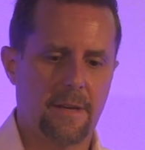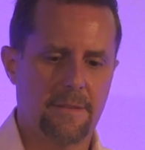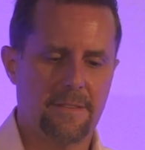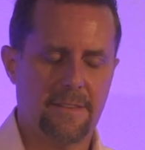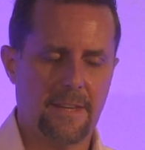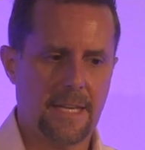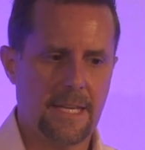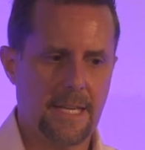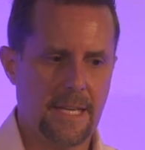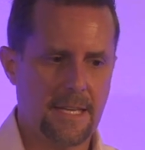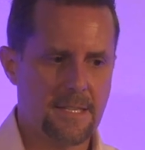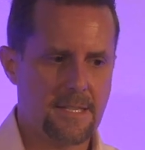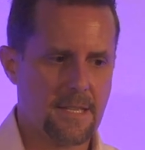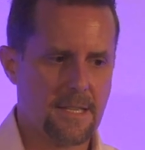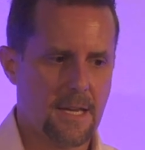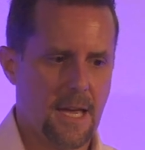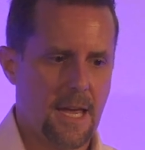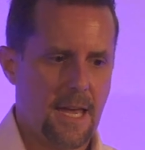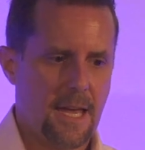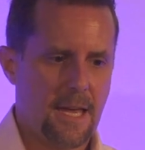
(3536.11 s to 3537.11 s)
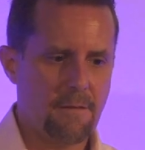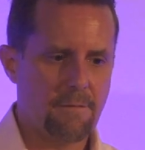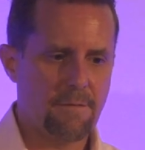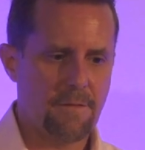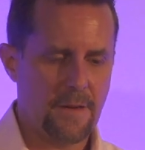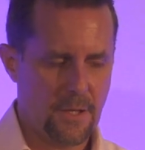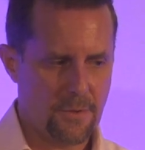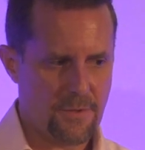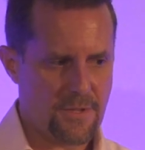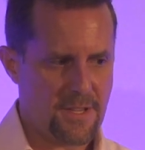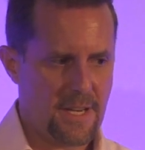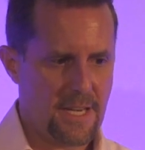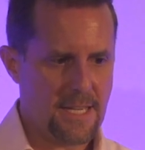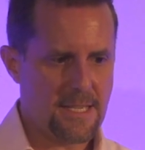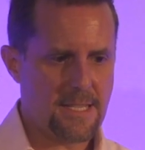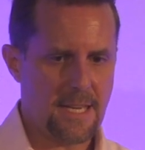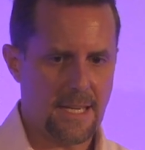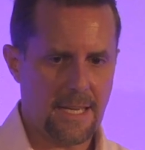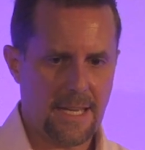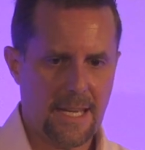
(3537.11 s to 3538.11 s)
I think he feels that
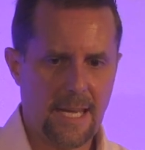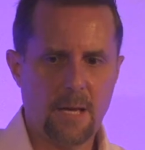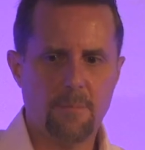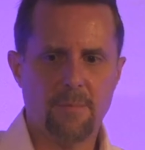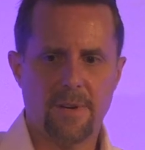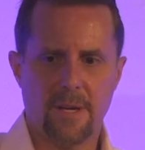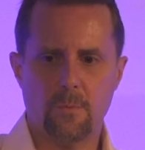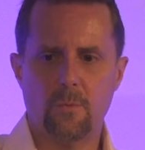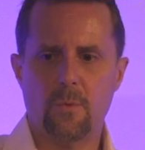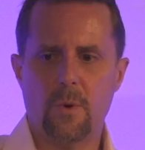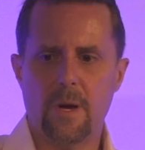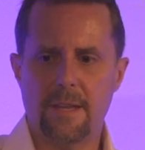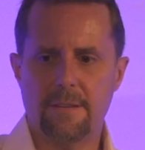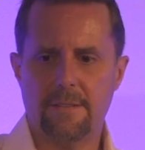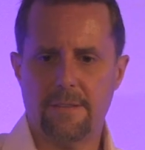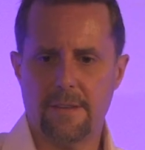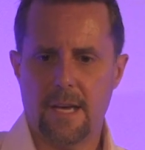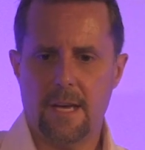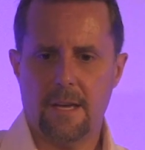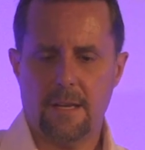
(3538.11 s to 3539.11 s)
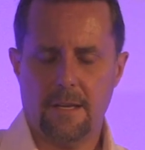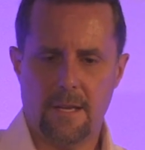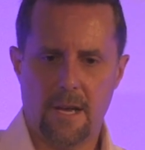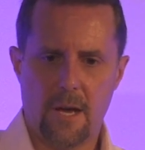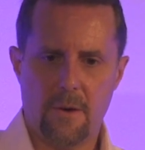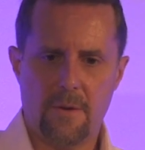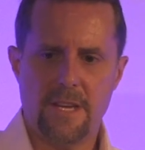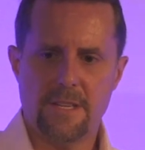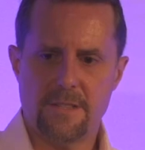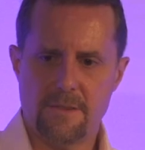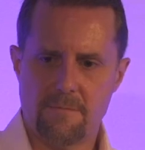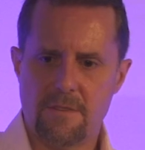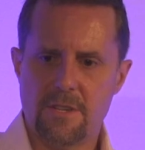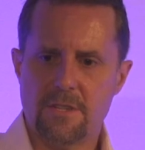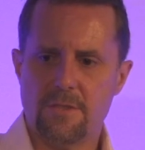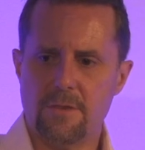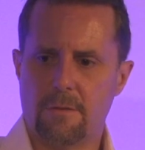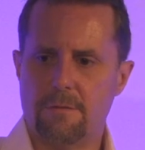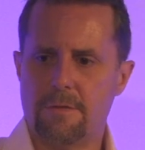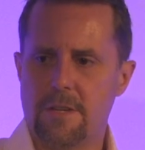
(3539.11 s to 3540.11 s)
it's in keeping with his
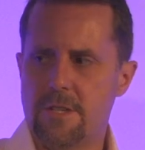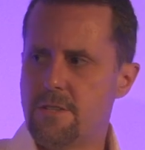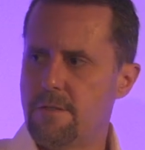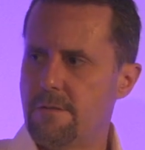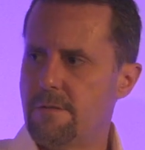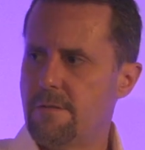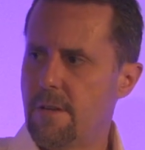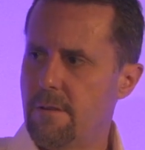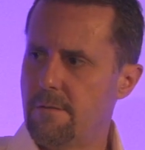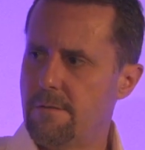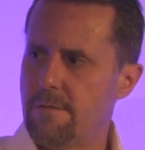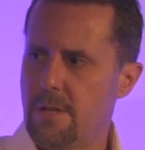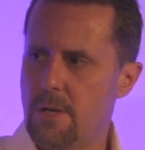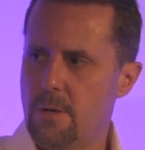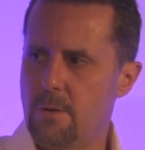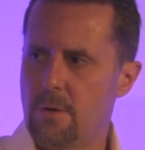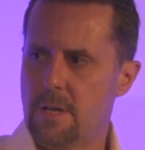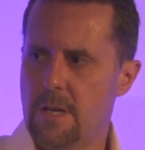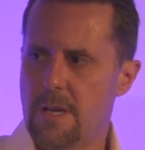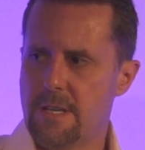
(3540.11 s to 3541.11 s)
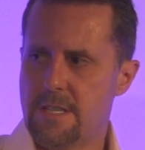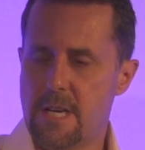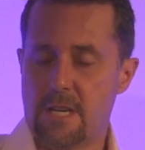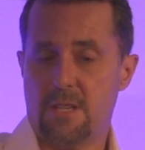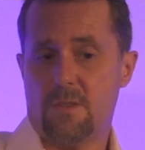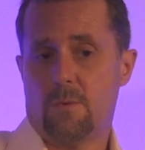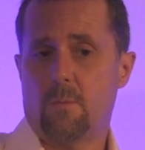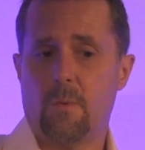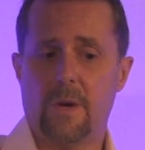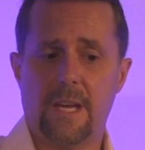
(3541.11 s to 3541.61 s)
original vision for the organisation.